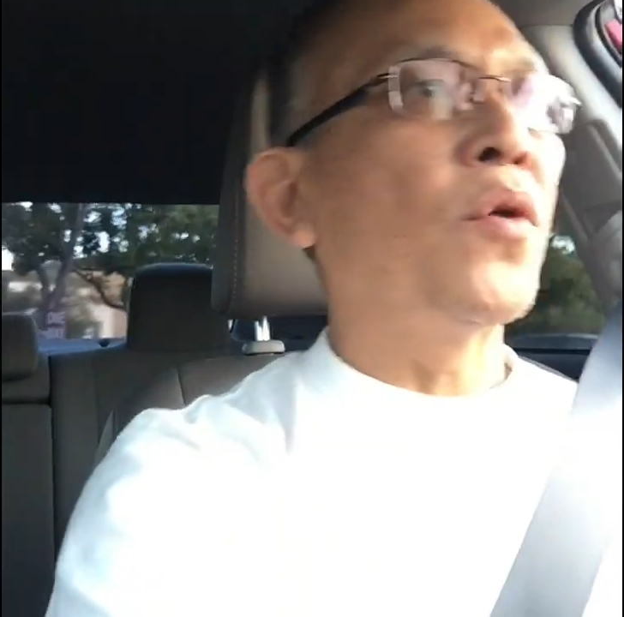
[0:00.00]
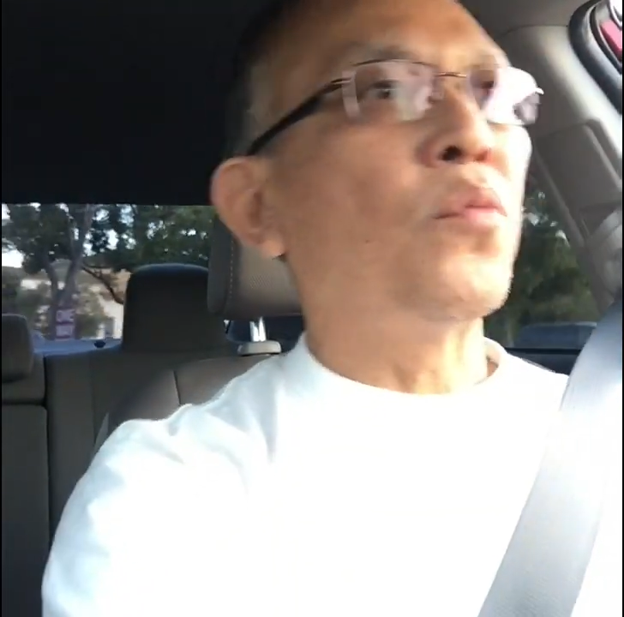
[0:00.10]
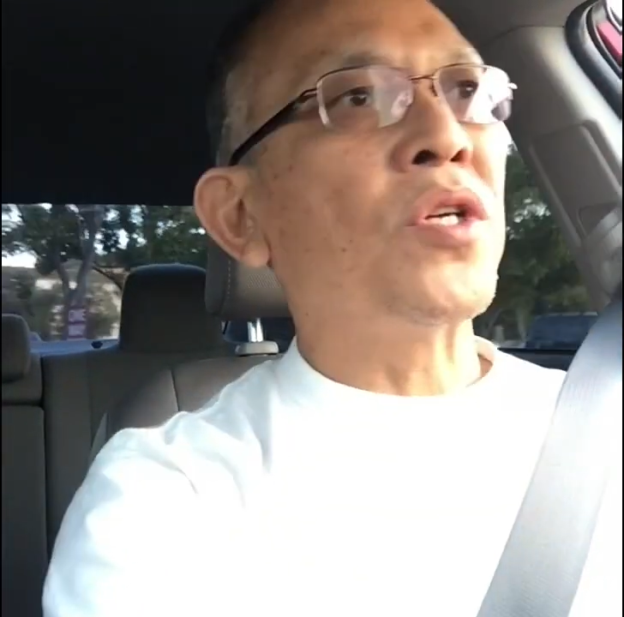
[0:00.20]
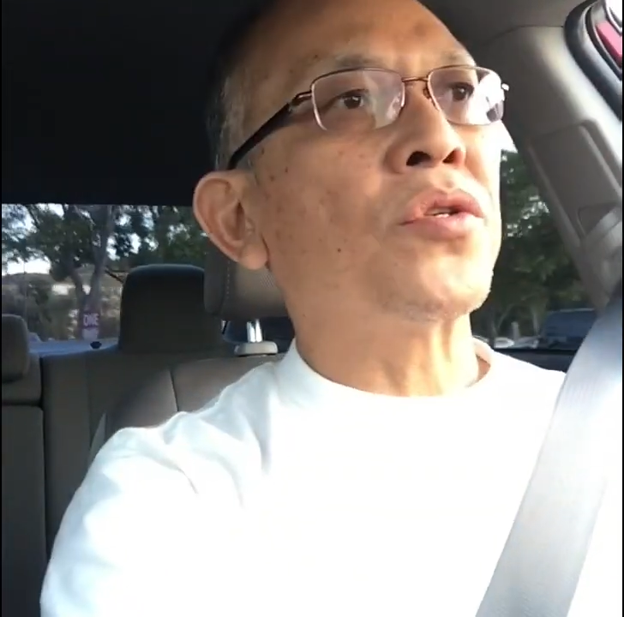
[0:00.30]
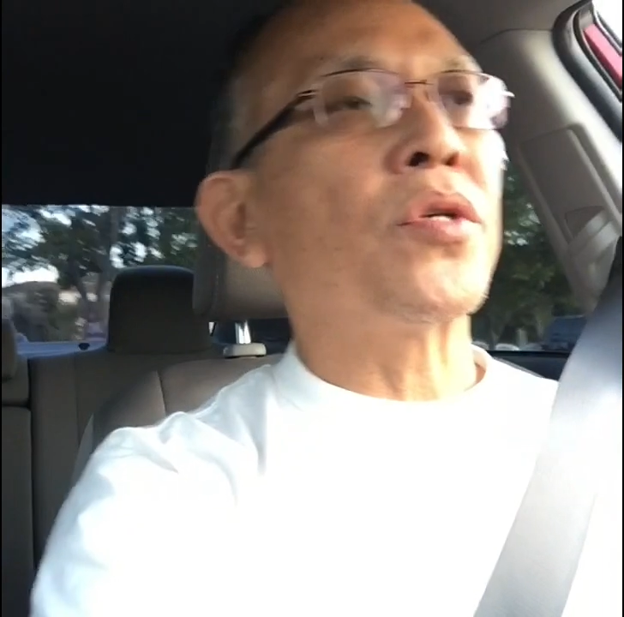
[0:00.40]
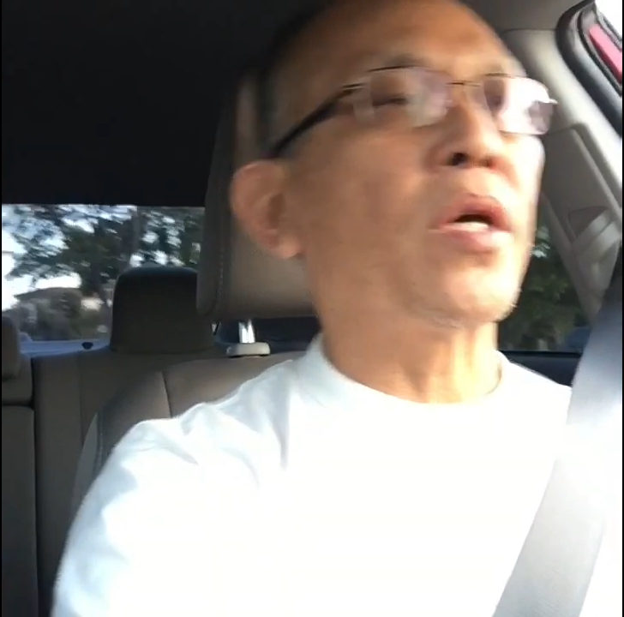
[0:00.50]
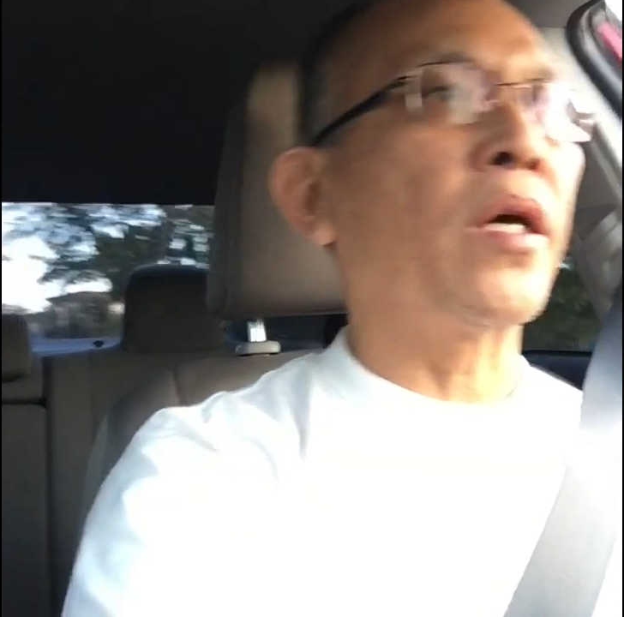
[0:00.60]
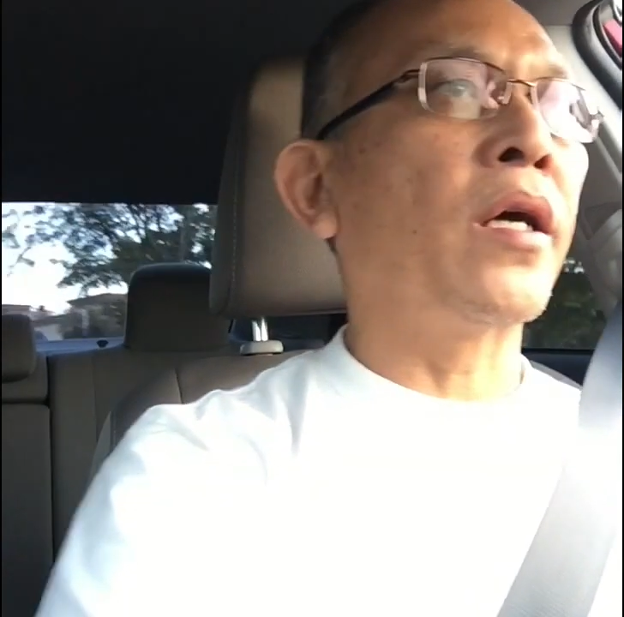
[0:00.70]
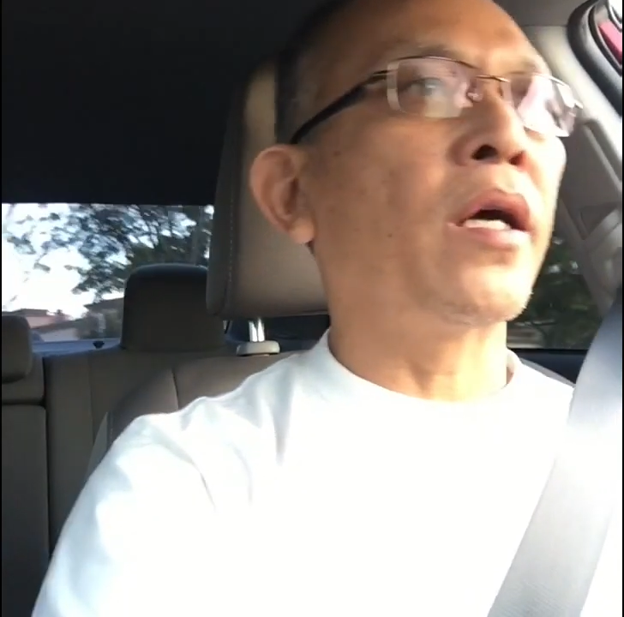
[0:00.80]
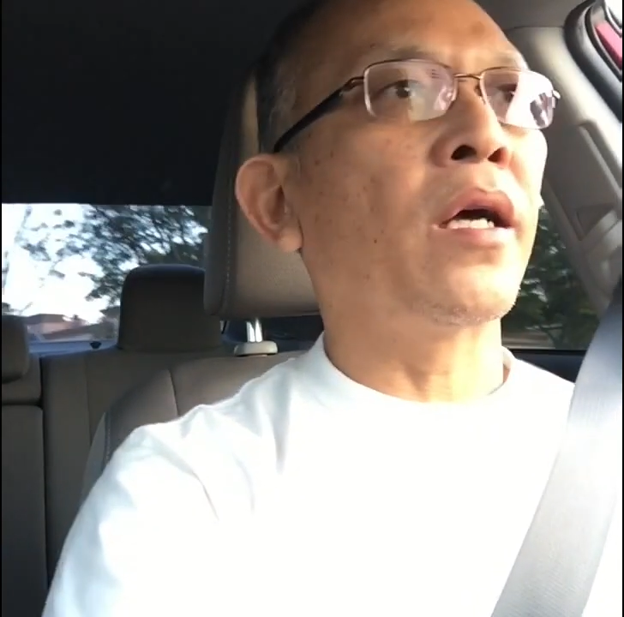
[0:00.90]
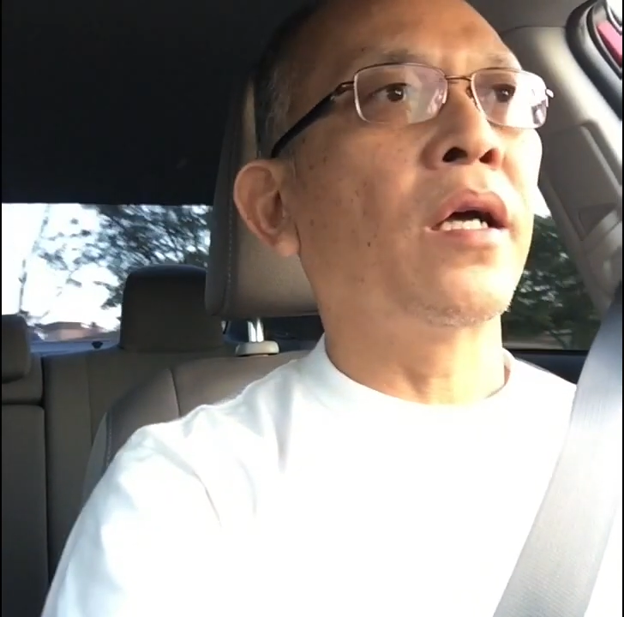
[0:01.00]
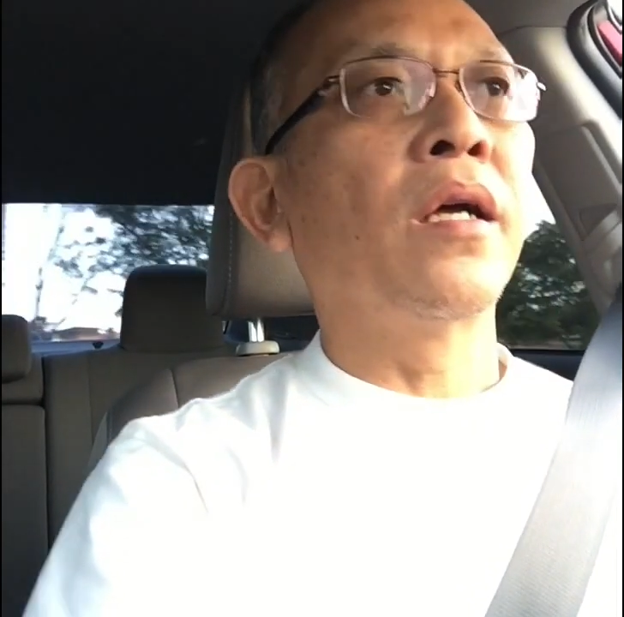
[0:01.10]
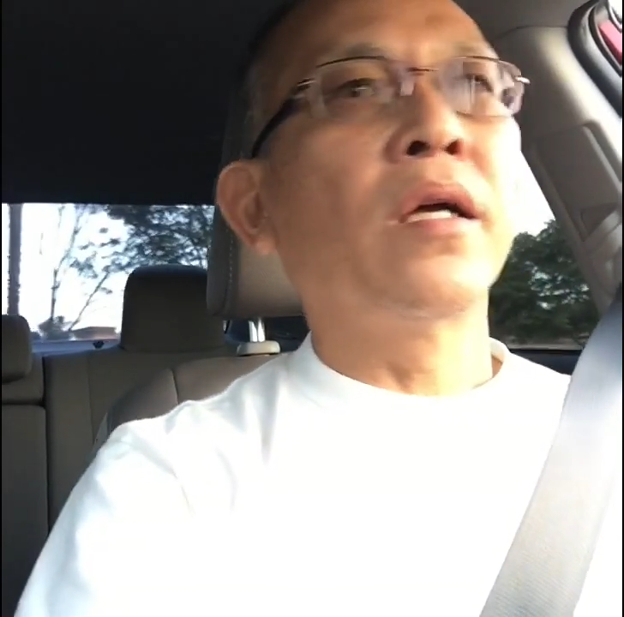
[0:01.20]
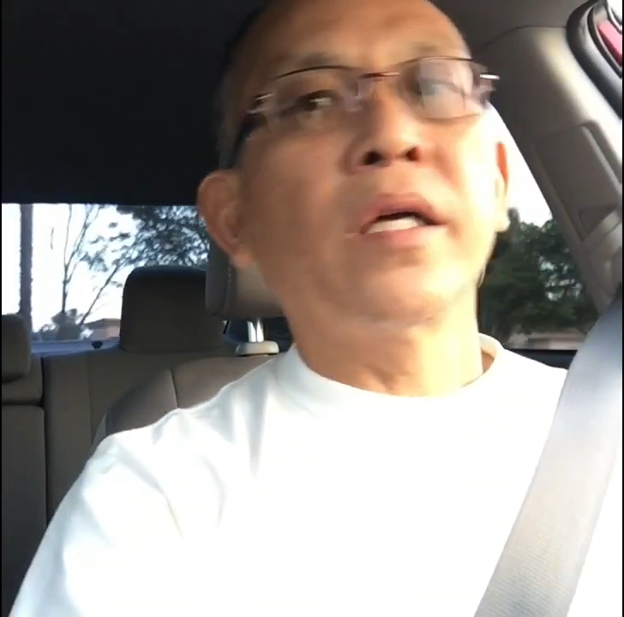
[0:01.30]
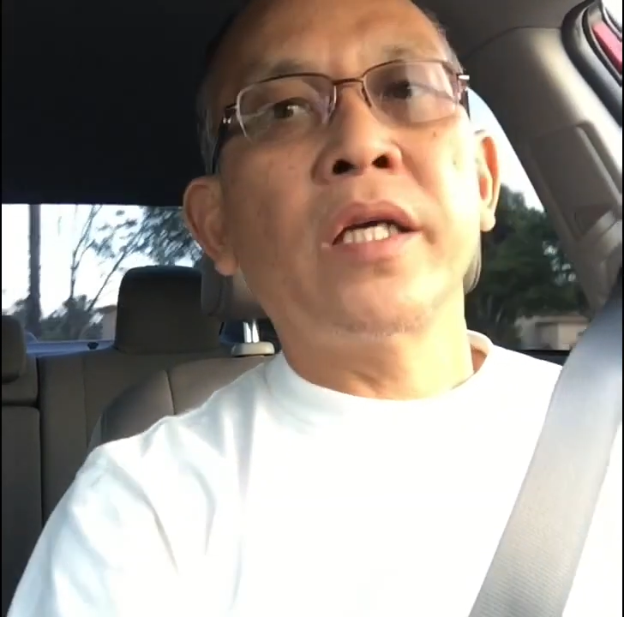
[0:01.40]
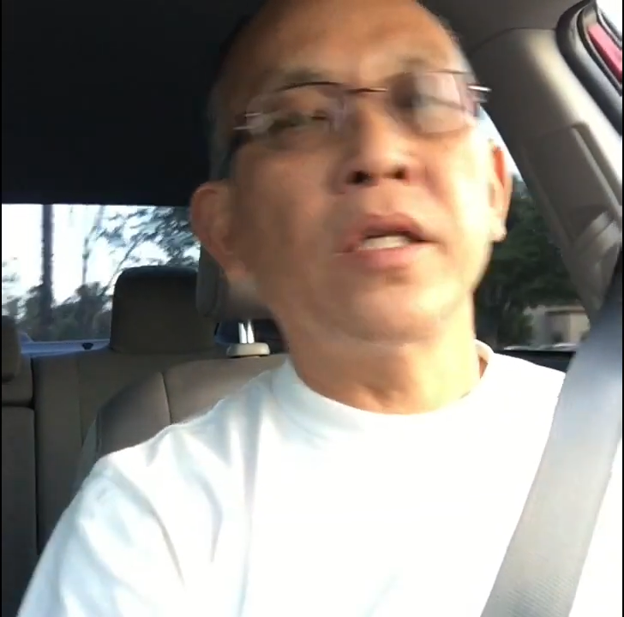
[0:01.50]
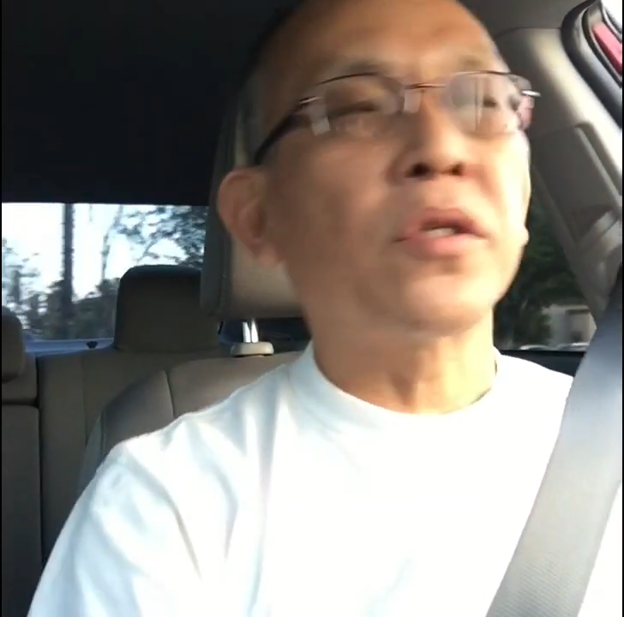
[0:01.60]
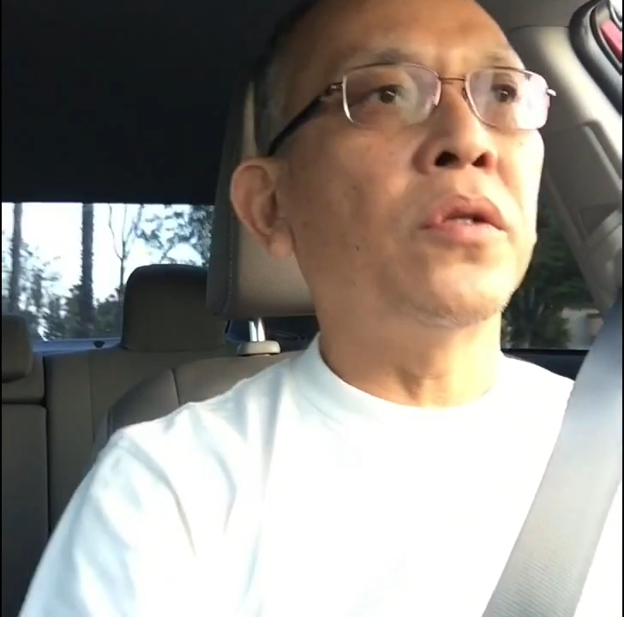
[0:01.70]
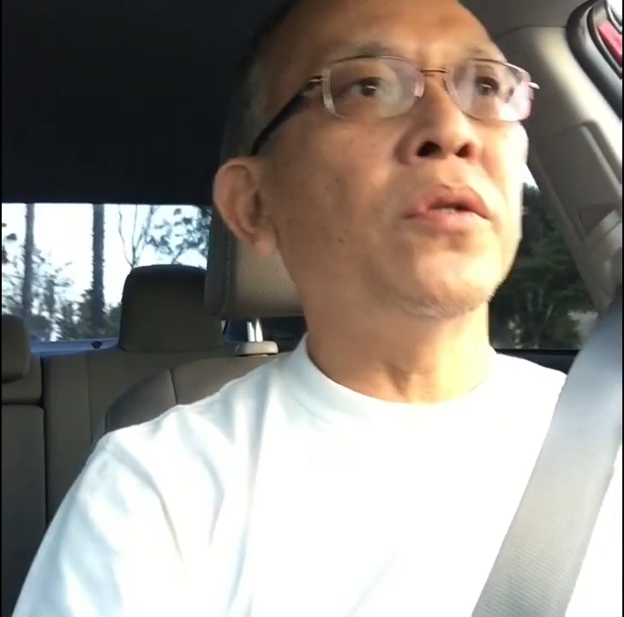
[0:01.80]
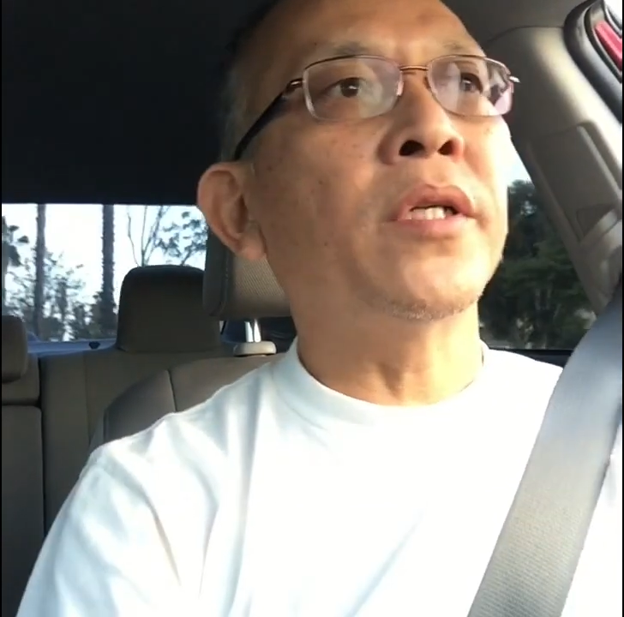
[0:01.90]
which
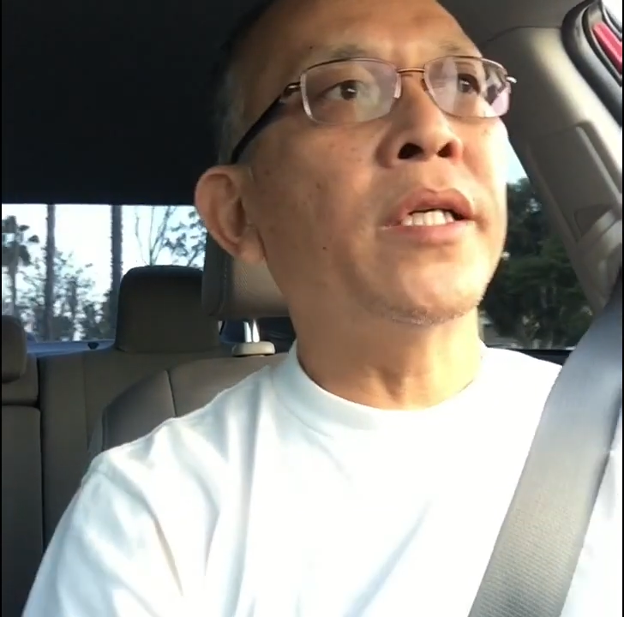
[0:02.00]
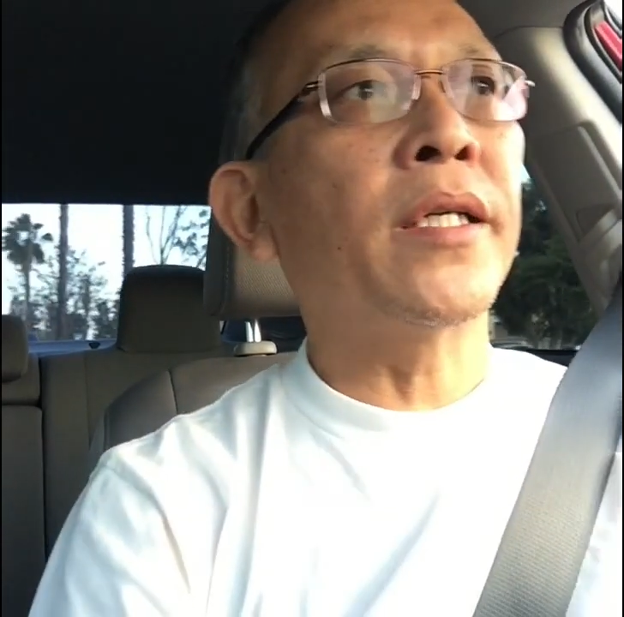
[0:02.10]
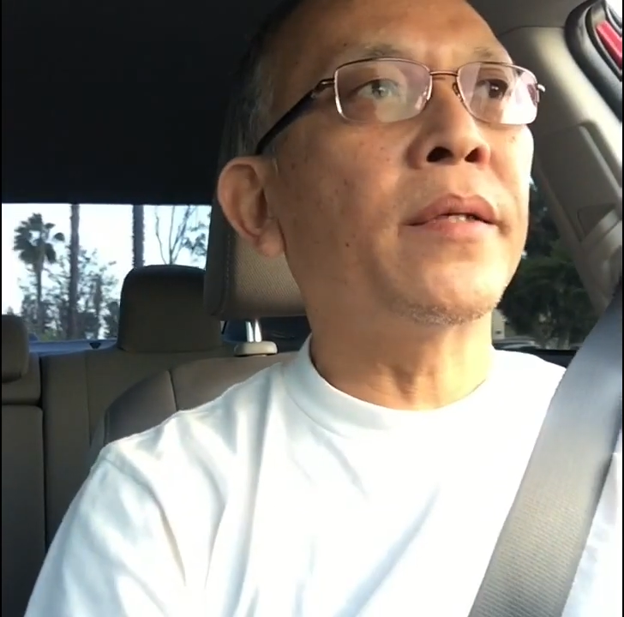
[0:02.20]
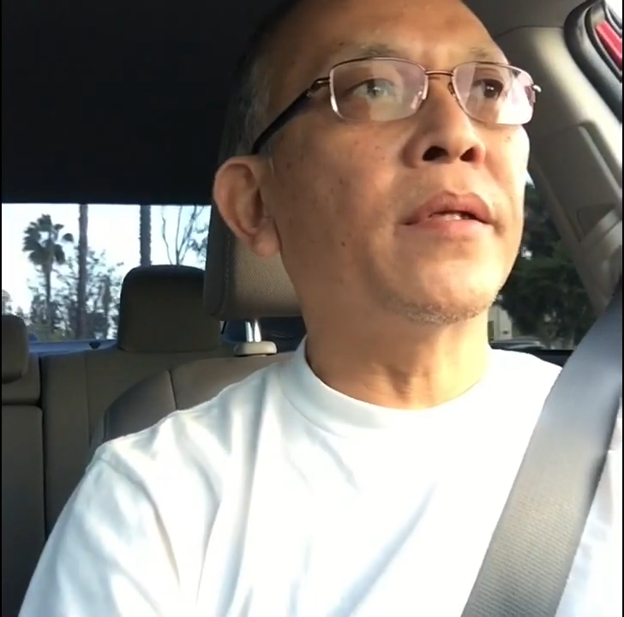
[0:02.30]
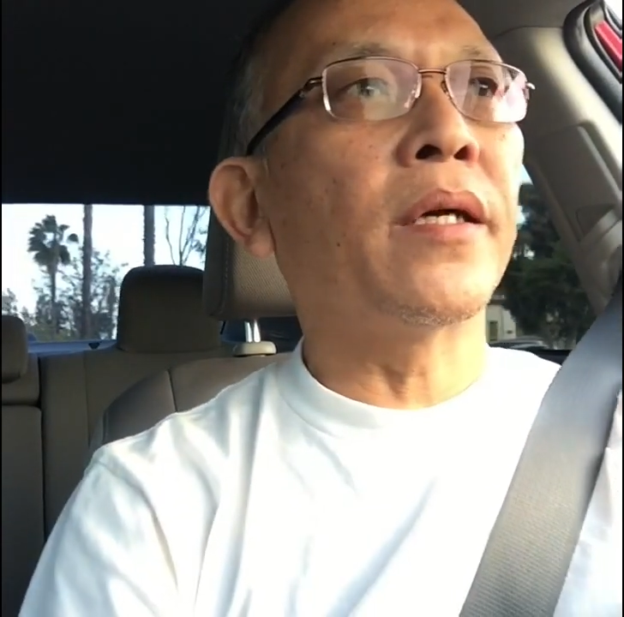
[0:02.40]
included